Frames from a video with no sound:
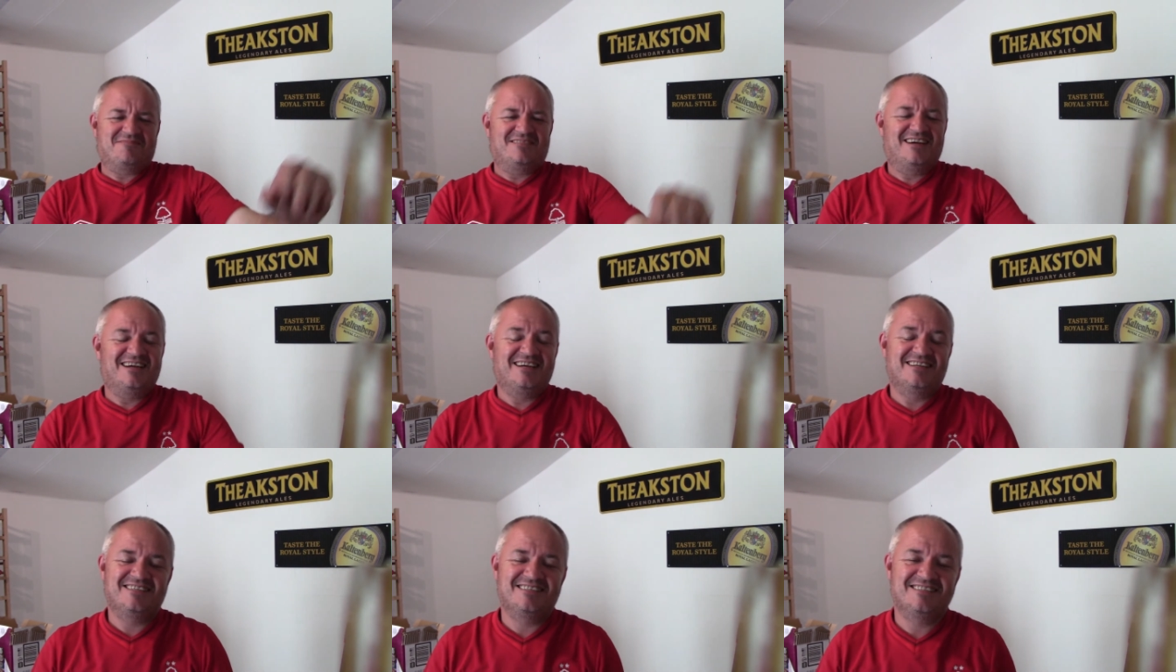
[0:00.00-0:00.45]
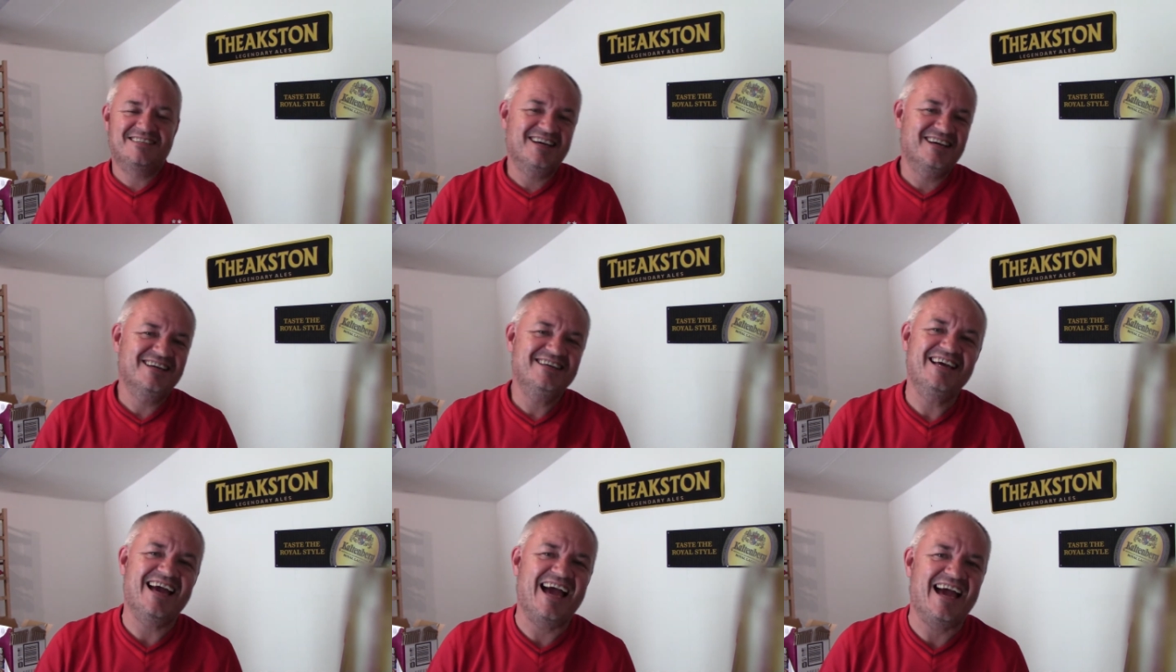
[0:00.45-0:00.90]
And
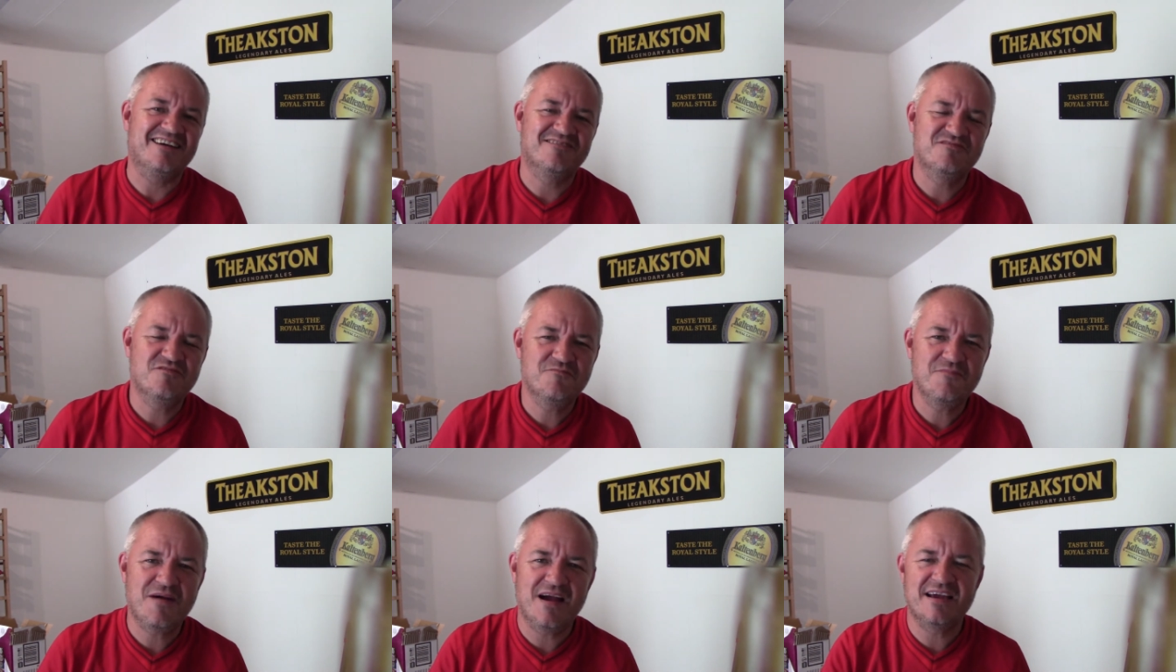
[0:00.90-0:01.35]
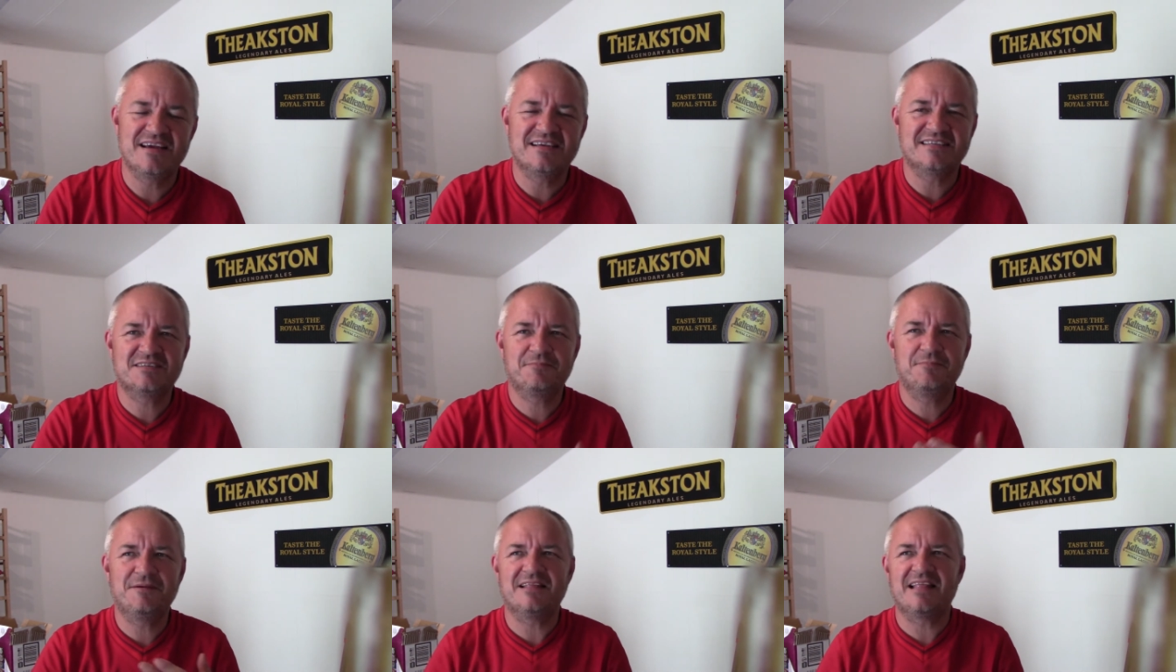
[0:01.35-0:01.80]

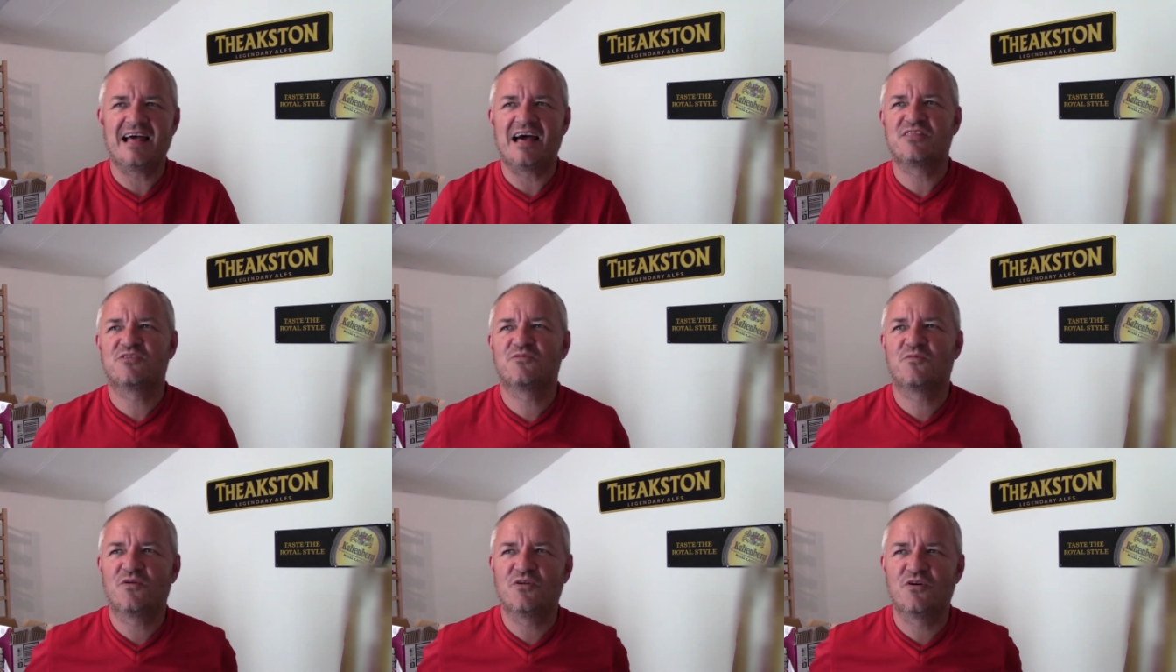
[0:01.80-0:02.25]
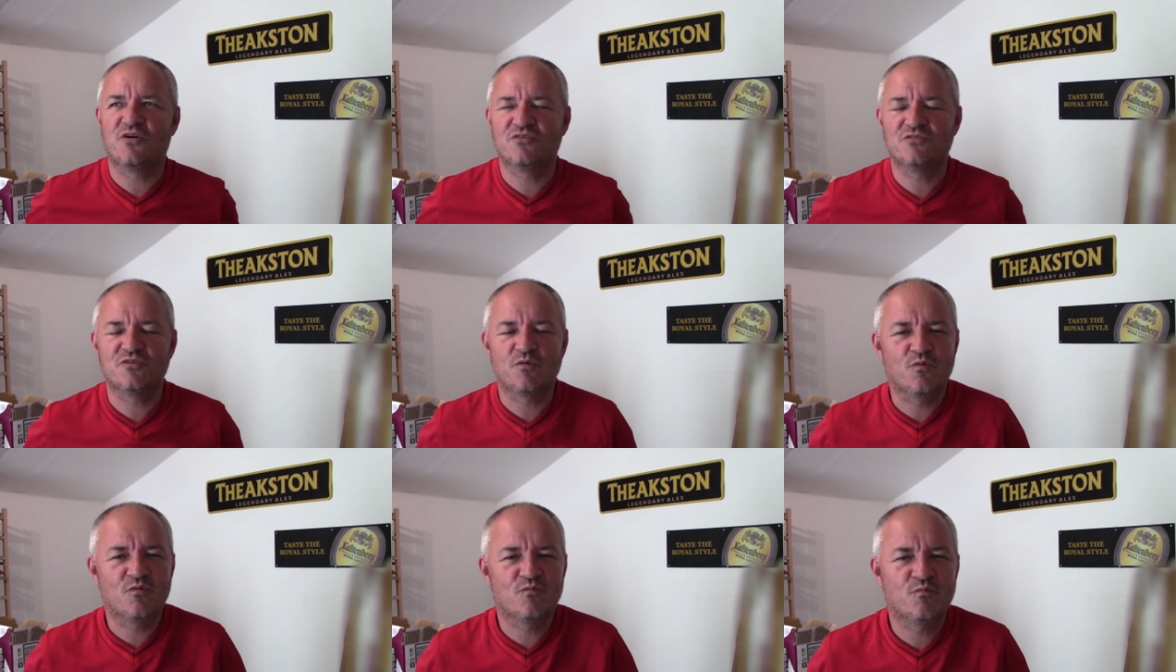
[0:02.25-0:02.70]
it's a bit like the one
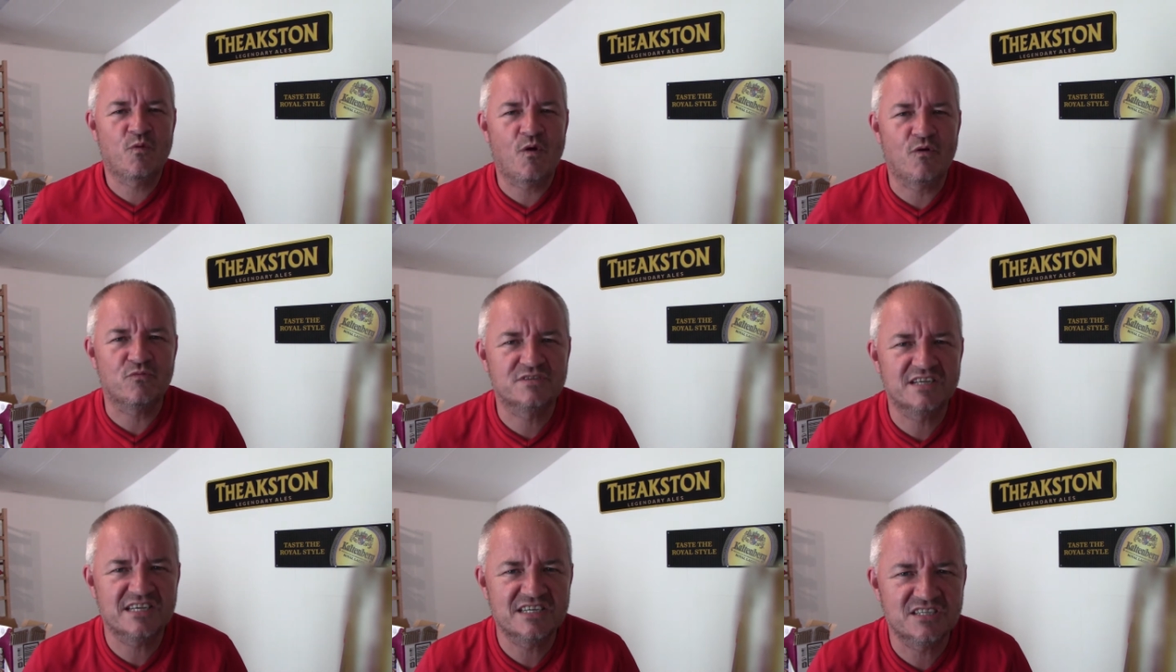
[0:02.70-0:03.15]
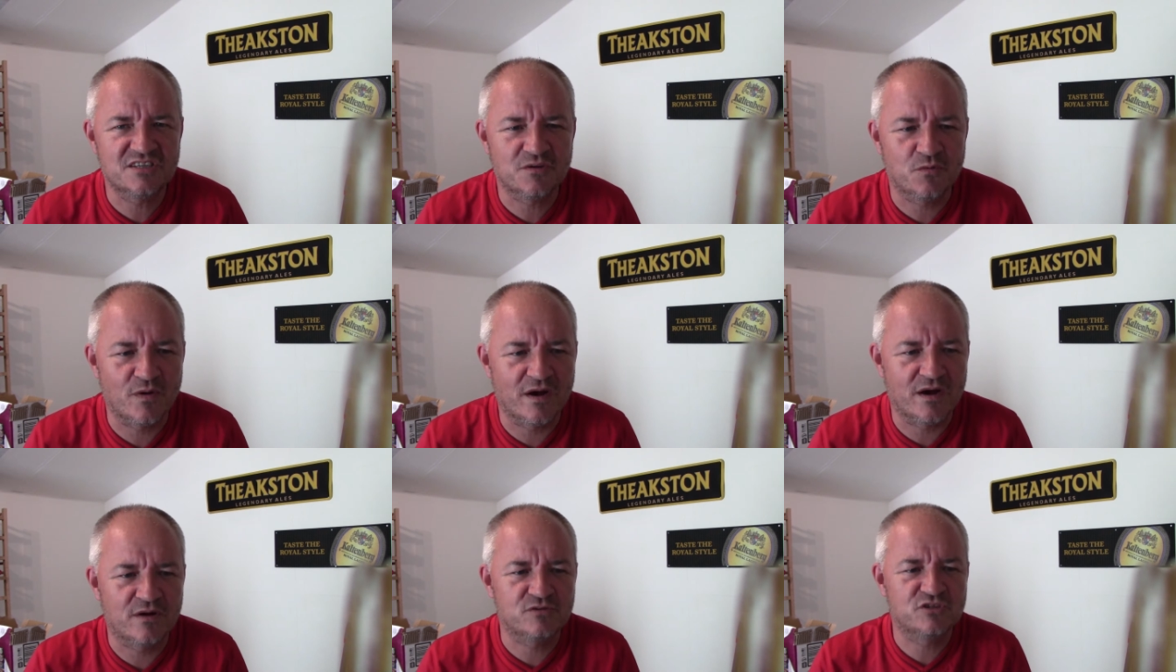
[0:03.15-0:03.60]
at Walt Disney
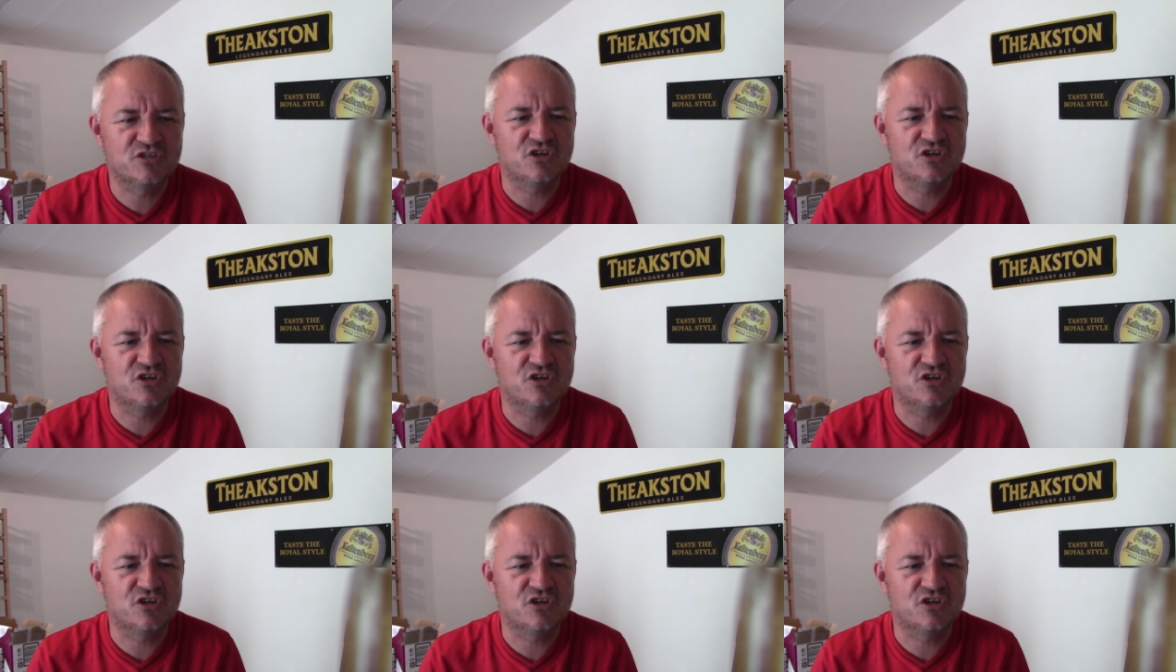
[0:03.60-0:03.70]
World.